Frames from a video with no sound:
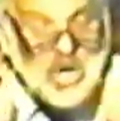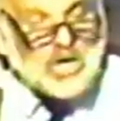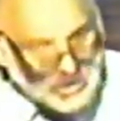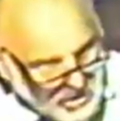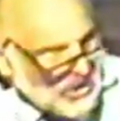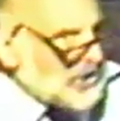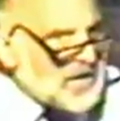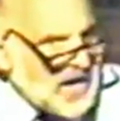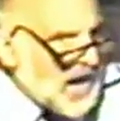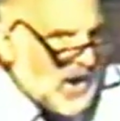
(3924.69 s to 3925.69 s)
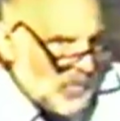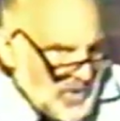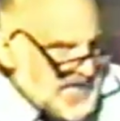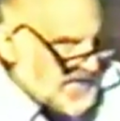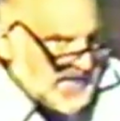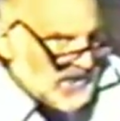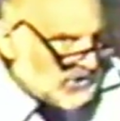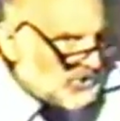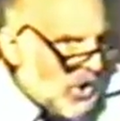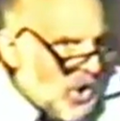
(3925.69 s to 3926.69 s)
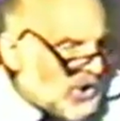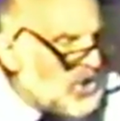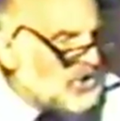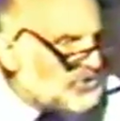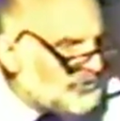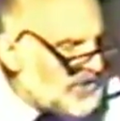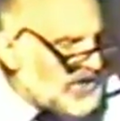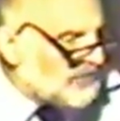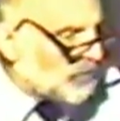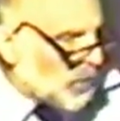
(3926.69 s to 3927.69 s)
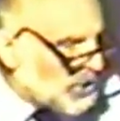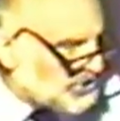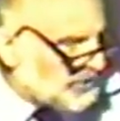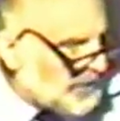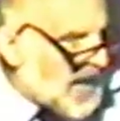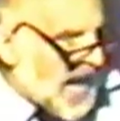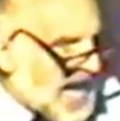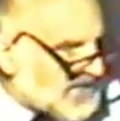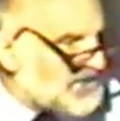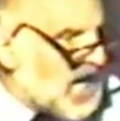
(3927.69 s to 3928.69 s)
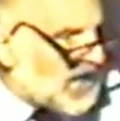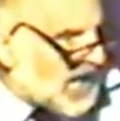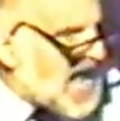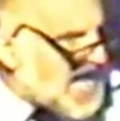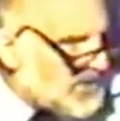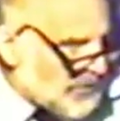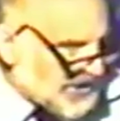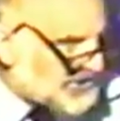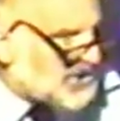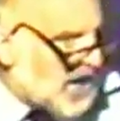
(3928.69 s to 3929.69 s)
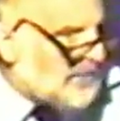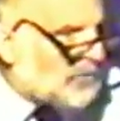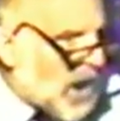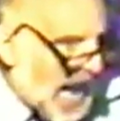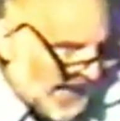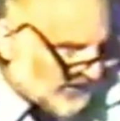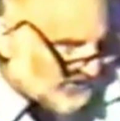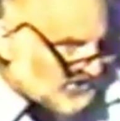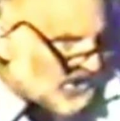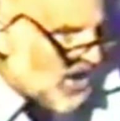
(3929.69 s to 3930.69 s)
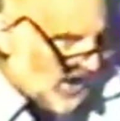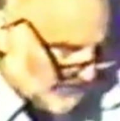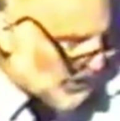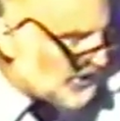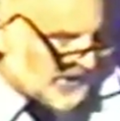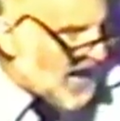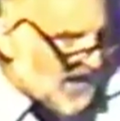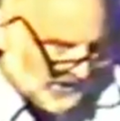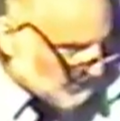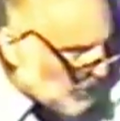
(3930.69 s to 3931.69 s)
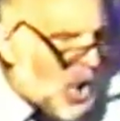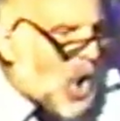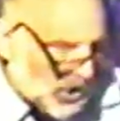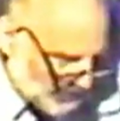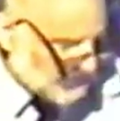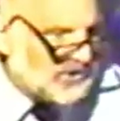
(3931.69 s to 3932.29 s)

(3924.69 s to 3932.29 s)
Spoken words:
got to learn how we talk. So think of worship as language practice of learning how to talk